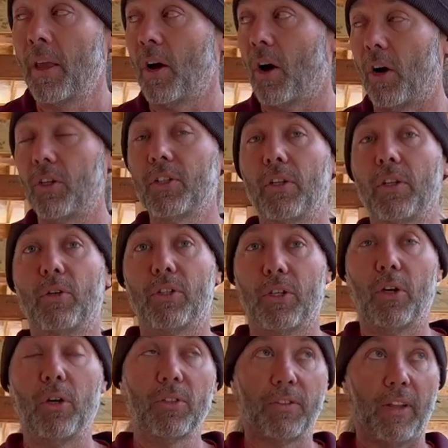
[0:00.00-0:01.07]
Also, there was
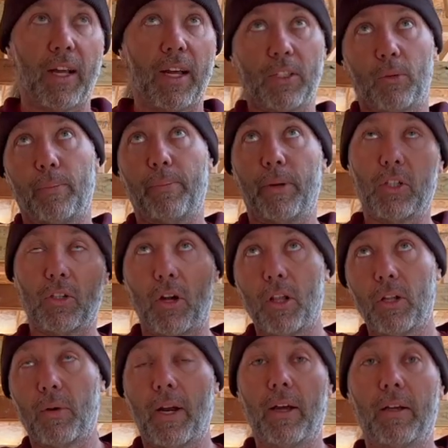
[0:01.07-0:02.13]
nose flies that would buzz all
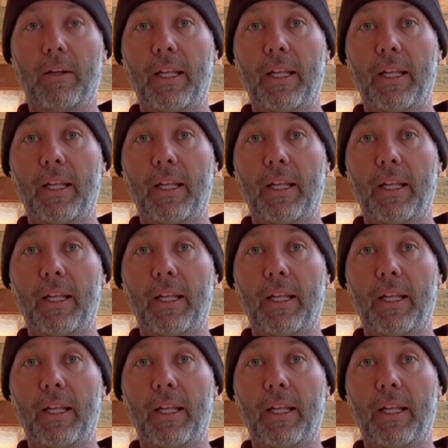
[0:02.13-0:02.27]
around,